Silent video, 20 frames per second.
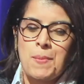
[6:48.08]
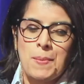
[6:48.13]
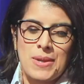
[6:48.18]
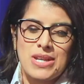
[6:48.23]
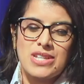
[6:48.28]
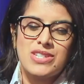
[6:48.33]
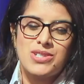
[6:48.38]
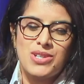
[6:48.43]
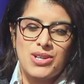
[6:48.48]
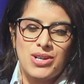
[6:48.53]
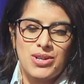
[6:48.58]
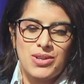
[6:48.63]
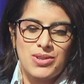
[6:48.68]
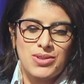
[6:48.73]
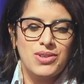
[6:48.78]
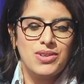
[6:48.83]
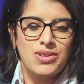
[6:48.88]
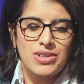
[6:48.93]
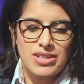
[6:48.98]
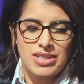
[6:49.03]

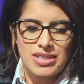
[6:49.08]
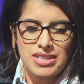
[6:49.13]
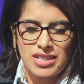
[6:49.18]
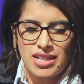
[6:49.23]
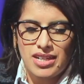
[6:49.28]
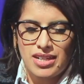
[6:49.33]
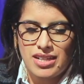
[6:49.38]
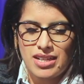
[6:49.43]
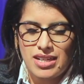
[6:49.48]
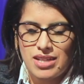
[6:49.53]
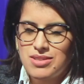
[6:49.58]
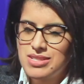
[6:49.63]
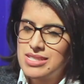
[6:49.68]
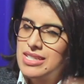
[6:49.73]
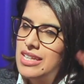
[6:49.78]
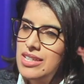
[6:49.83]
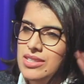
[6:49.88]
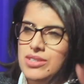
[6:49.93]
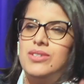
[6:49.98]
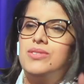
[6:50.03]
So I was
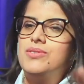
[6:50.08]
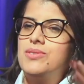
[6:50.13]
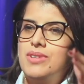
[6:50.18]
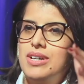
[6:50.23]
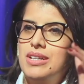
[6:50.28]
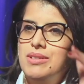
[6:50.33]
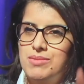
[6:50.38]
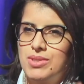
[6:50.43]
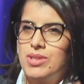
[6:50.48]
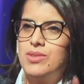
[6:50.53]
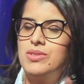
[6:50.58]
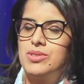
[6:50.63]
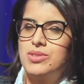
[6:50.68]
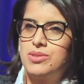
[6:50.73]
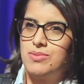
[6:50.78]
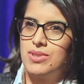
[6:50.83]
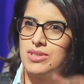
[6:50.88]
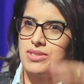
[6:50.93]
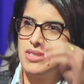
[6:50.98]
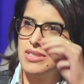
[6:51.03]
like, no, I'm going to
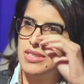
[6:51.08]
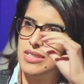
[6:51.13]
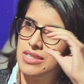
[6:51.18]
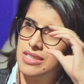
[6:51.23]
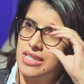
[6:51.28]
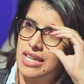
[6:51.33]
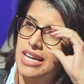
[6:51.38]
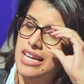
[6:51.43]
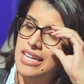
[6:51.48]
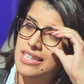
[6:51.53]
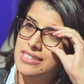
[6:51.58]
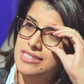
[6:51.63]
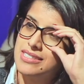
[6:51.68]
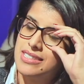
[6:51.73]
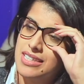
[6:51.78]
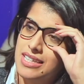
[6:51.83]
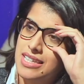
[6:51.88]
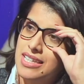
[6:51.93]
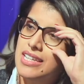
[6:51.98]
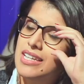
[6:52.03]
botany. And
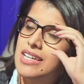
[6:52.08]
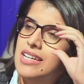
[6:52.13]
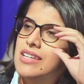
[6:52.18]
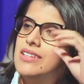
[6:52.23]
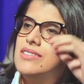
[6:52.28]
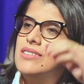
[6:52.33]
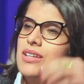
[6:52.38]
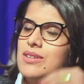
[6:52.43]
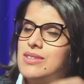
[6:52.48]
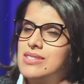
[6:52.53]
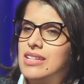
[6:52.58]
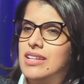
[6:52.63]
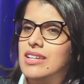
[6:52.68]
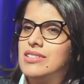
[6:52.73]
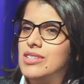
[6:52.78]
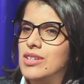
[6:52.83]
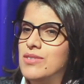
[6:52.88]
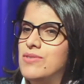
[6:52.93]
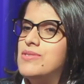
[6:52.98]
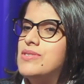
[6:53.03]
there was a
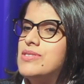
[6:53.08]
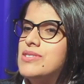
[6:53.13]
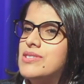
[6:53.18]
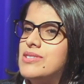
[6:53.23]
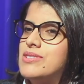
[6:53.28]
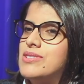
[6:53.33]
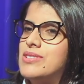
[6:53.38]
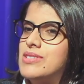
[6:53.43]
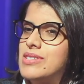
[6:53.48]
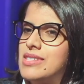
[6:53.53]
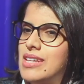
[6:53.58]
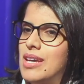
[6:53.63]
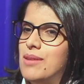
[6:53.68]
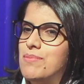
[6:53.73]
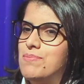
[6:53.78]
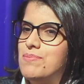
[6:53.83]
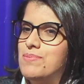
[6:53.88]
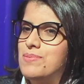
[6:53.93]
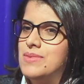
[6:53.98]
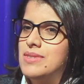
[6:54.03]
lot of
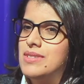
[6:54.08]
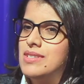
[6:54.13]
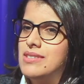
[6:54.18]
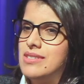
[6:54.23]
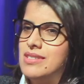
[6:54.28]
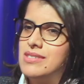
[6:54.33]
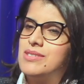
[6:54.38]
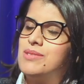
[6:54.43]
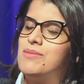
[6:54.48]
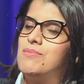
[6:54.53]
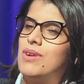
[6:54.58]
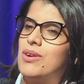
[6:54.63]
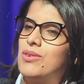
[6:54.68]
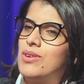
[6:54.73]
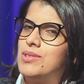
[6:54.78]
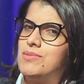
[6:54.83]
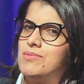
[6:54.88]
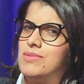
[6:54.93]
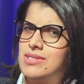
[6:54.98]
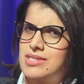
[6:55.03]
skepticism
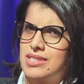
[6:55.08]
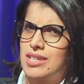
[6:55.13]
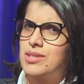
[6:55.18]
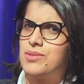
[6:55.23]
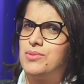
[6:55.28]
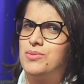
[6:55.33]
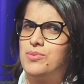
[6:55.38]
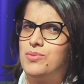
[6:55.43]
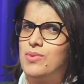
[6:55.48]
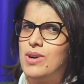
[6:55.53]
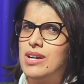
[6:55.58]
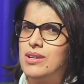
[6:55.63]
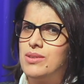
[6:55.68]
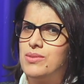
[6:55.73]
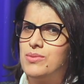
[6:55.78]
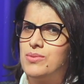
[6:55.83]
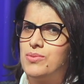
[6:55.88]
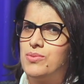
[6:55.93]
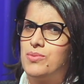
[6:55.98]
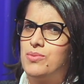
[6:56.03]
around me. It's like,
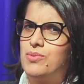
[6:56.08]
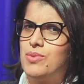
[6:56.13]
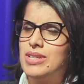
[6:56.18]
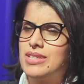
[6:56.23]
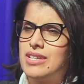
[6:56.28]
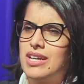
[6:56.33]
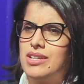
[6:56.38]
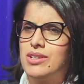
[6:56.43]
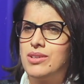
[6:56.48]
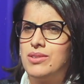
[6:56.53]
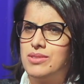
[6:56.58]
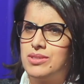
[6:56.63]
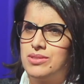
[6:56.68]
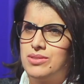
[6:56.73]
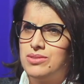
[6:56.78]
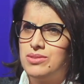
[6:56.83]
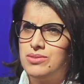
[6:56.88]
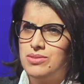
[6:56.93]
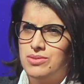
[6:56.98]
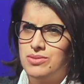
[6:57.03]
what are you going to
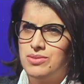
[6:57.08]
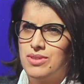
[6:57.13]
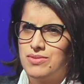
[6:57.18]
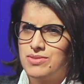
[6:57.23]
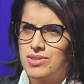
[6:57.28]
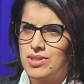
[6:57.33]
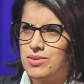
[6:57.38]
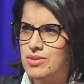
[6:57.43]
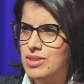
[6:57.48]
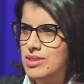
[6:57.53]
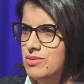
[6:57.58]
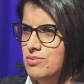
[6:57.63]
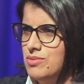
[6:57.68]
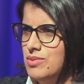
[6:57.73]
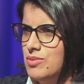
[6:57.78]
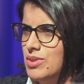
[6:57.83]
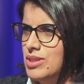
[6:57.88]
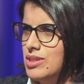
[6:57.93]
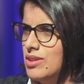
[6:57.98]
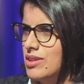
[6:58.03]
do after
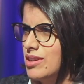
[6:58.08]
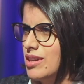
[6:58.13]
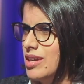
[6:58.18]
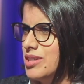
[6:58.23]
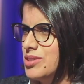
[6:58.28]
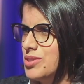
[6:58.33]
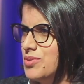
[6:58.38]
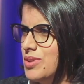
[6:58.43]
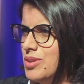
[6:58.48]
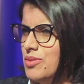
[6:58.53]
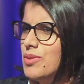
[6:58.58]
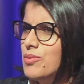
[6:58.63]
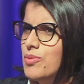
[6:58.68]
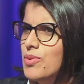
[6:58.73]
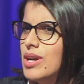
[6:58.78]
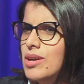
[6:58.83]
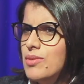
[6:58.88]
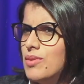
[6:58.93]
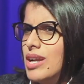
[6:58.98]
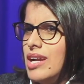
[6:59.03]
when you graduate?
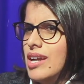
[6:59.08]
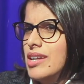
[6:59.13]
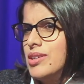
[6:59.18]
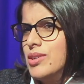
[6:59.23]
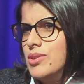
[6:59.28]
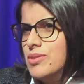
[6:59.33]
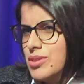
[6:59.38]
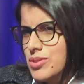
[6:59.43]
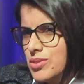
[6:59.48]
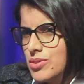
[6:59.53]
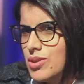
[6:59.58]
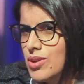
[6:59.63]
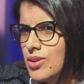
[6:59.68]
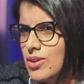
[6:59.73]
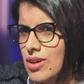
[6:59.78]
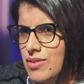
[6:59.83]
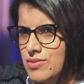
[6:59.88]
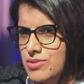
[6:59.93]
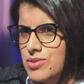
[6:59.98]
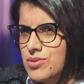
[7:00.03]
Where are you going to go
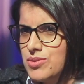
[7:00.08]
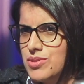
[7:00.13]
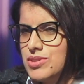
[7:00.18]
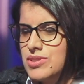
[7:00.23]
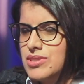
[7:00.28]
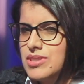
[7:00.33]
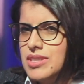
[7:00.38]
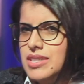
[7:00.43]
afterward?